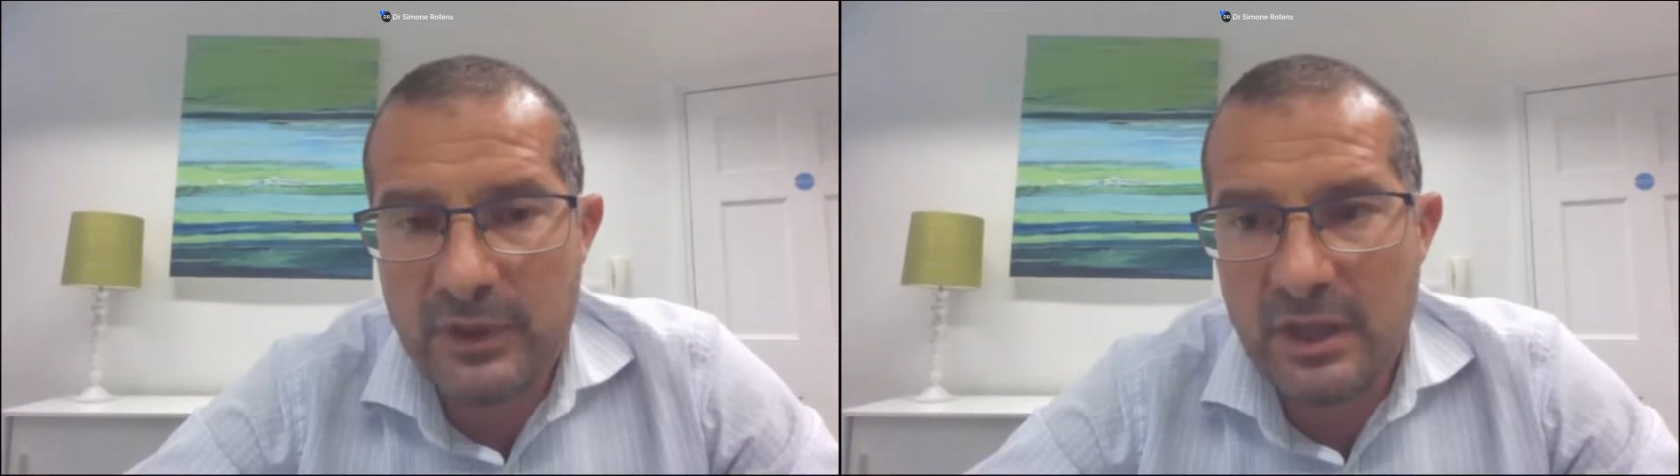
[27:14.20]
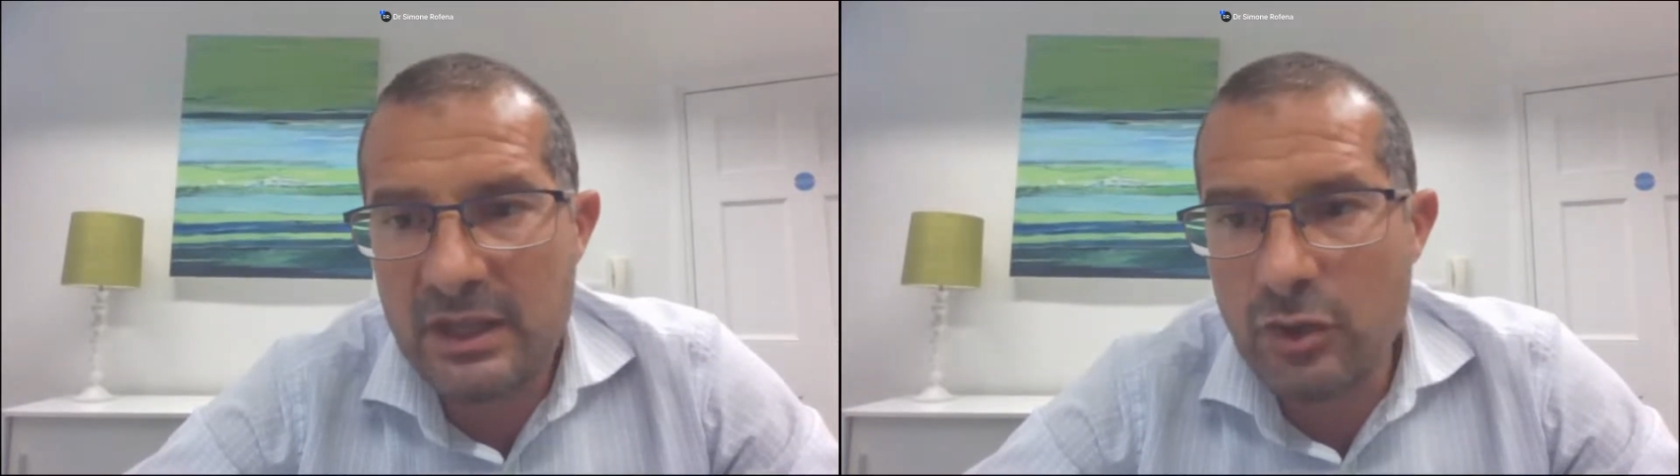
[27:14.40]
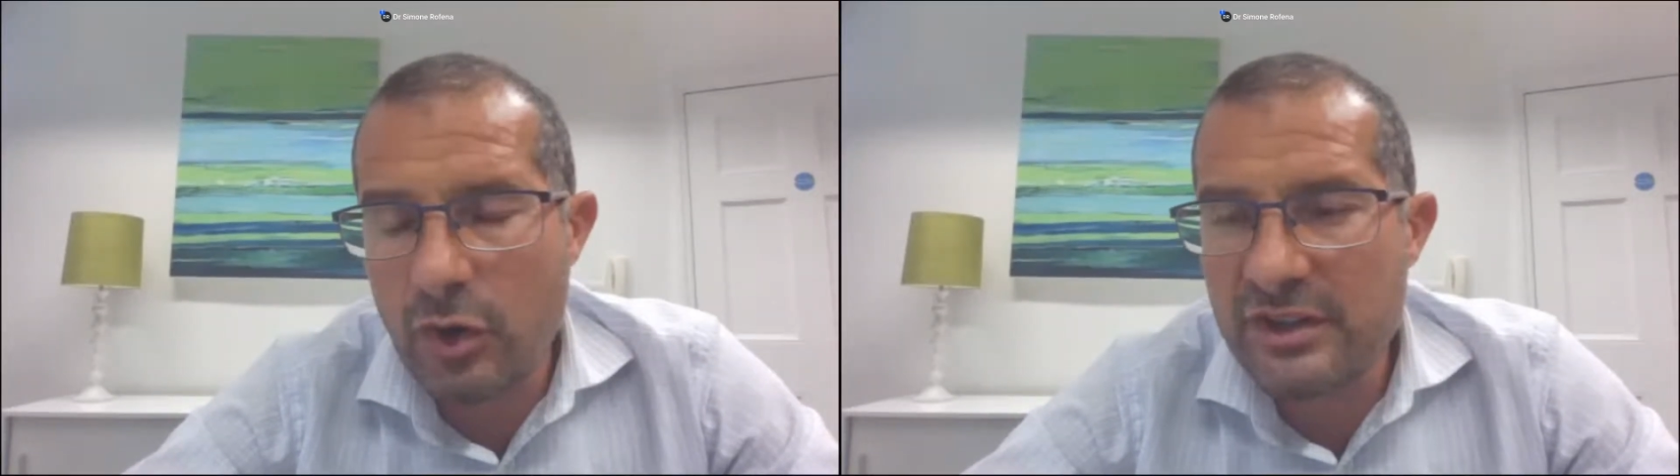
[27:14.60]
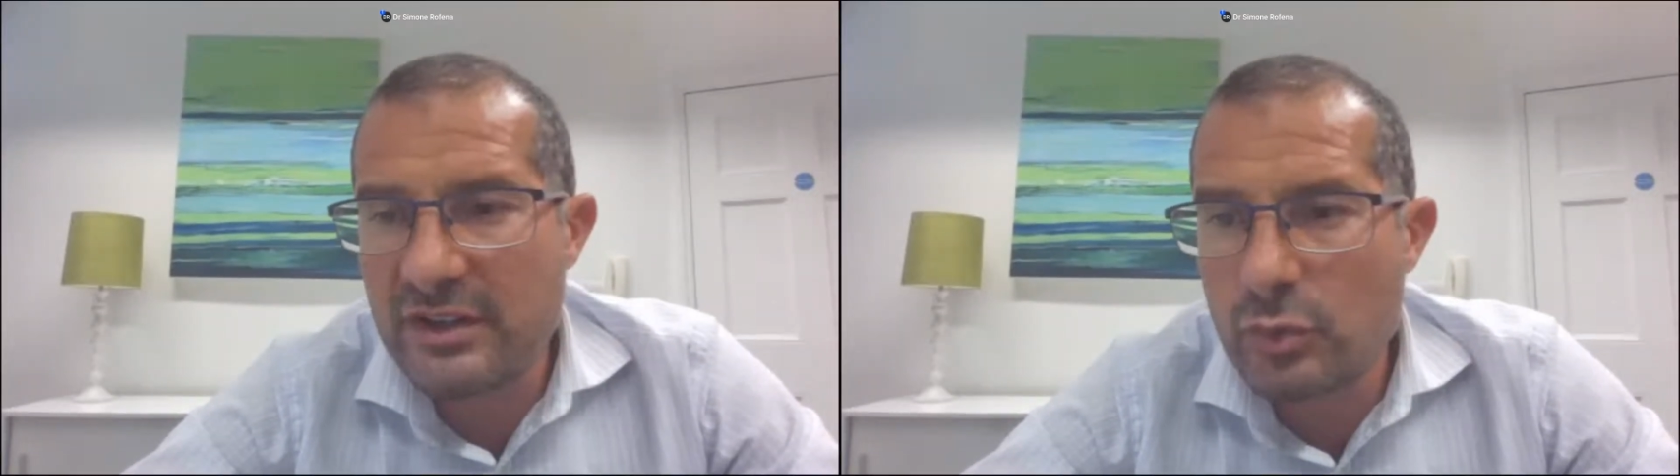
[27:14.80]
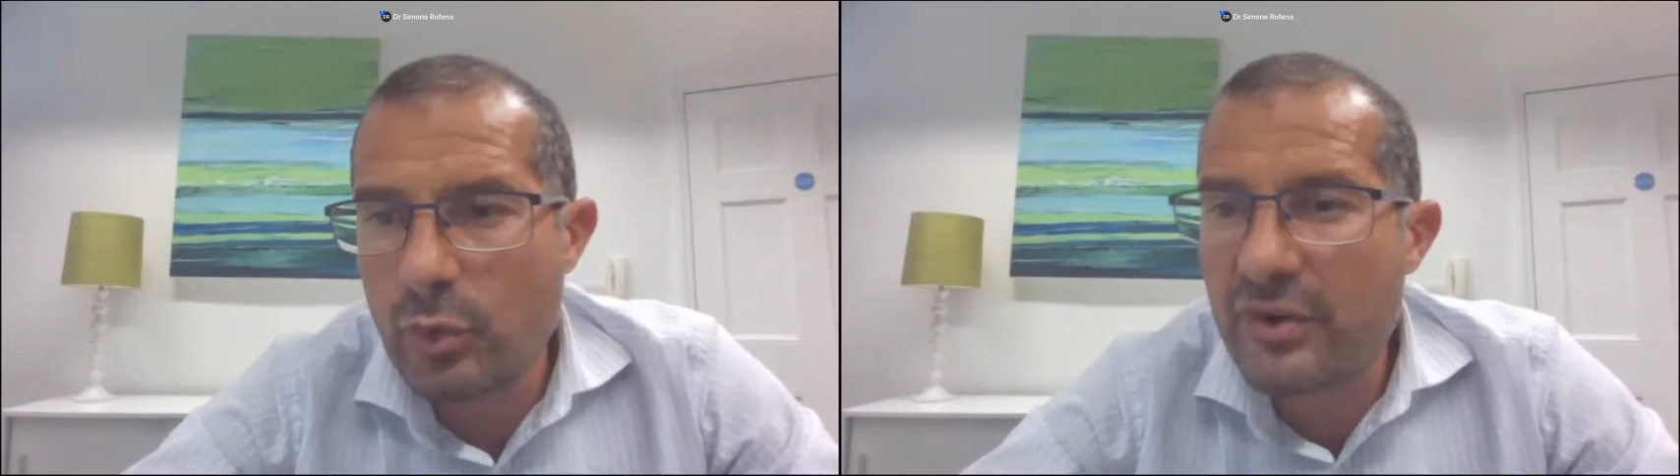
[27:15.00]
in order
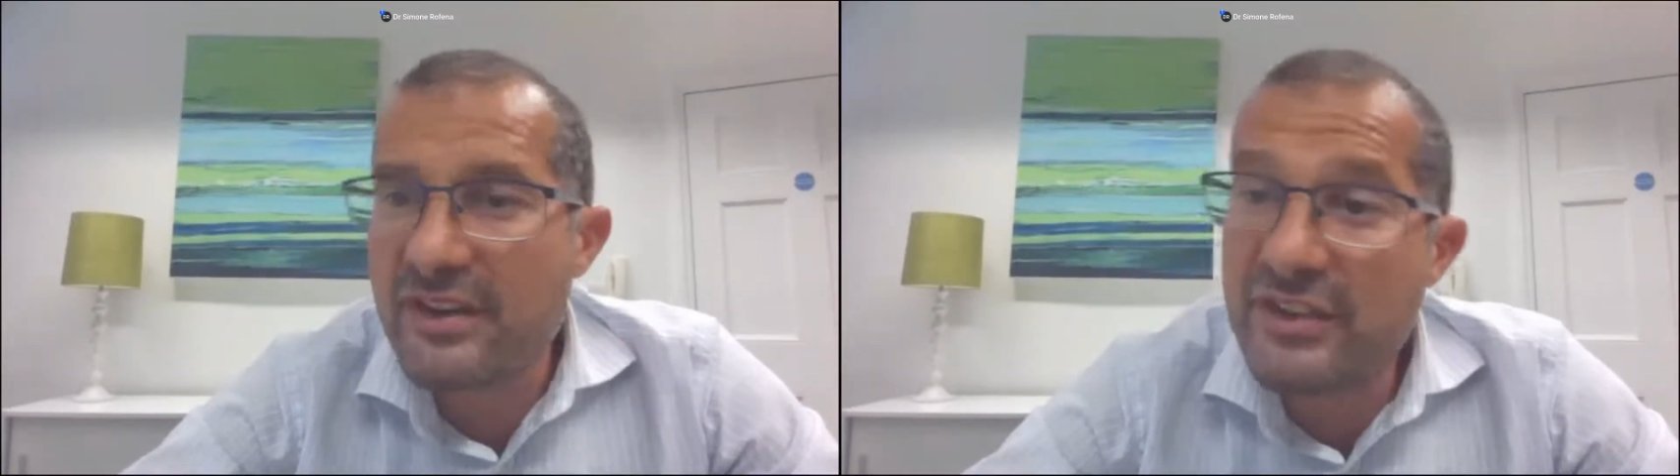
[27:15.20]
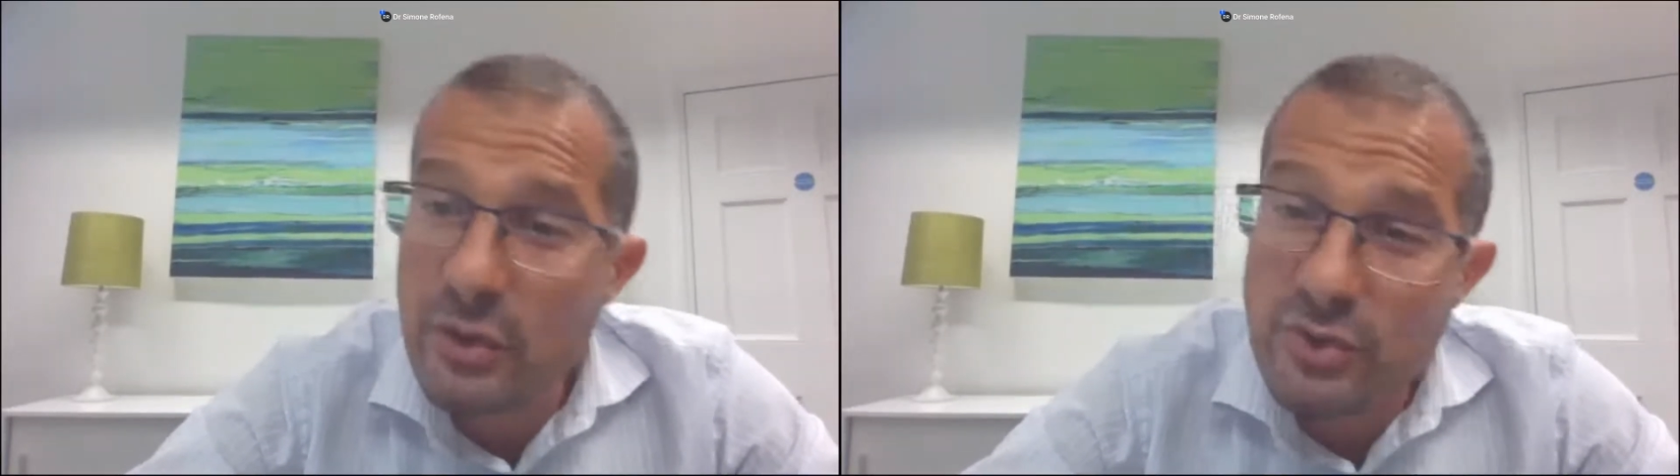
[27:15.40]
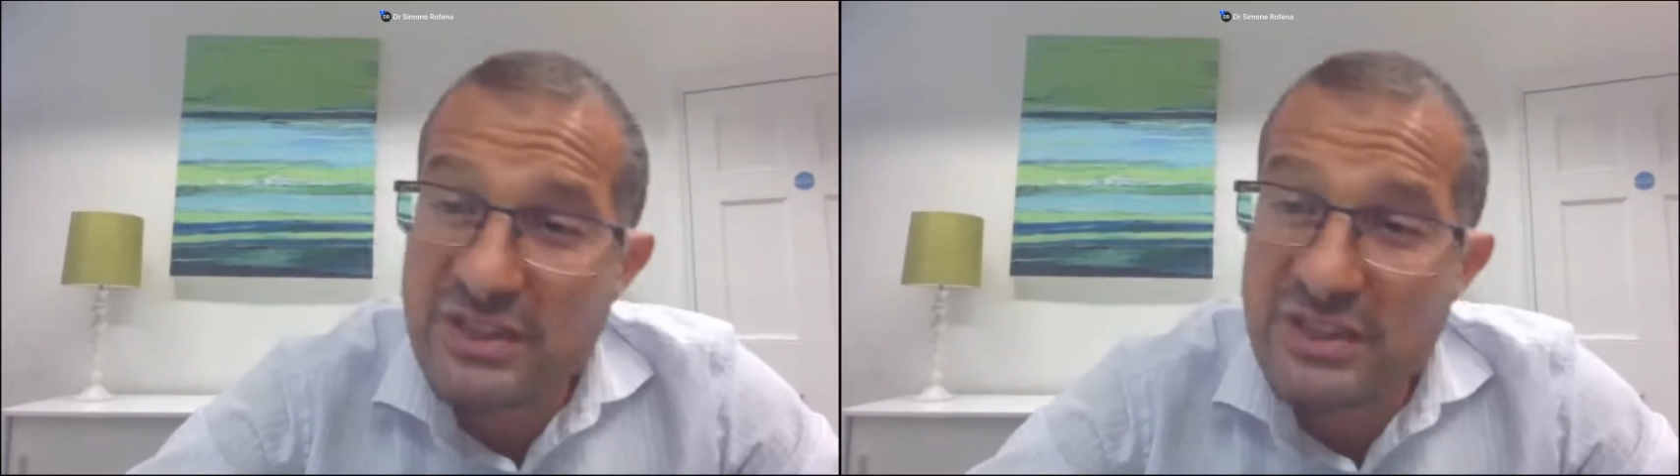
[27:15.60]
to reduce